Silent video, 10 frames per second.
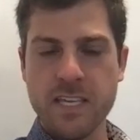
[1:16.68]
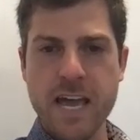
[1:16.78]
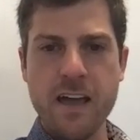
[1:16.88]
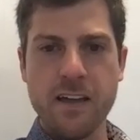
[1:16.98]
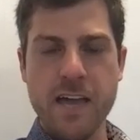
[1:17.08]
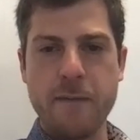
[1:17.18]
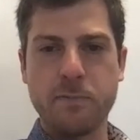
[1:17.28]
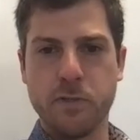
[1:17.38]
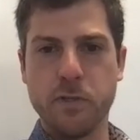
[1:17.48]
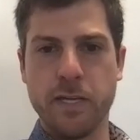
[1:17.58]
Yeah,
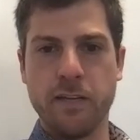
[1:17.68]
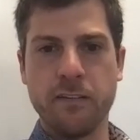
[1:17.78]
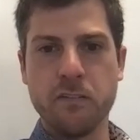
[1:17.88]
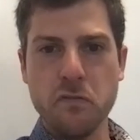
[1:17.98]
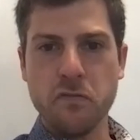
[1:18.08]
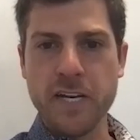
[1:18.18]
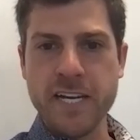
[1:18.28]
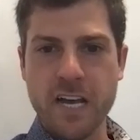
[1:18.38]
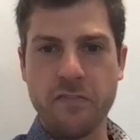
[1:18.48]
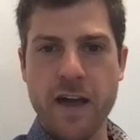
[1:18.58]
absolutely. Funny
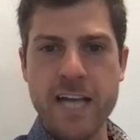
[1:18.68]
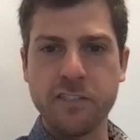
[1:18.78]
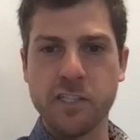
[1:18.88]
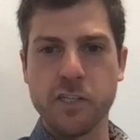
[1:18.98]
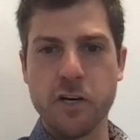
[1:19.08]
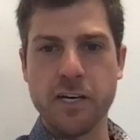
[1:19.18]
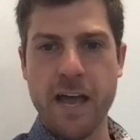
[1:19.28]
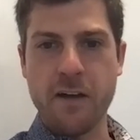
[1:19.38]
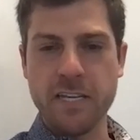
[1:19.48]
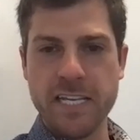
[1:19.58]
enough, I actually started
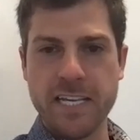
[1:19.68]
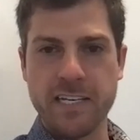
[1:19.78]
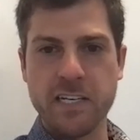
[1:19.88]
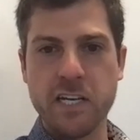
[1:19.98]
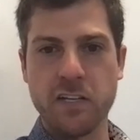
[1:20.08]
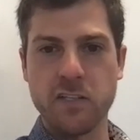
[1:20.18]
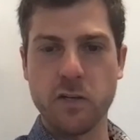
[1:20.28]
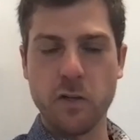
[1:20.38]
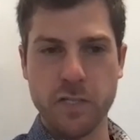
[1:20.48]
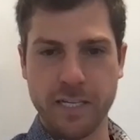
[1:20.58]
out in
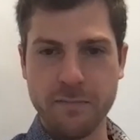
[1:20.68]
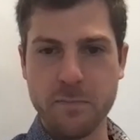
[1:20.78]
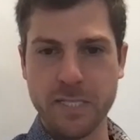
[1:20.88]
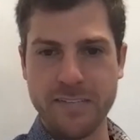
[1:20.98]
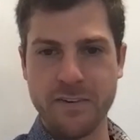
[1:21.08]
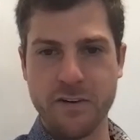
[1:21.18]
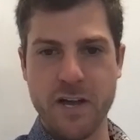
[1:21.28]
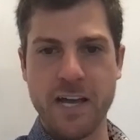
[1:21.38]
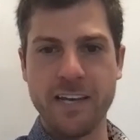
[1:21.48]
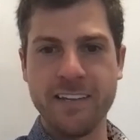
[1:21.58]
consulting, believe it or
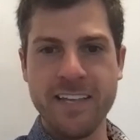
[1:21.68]
not.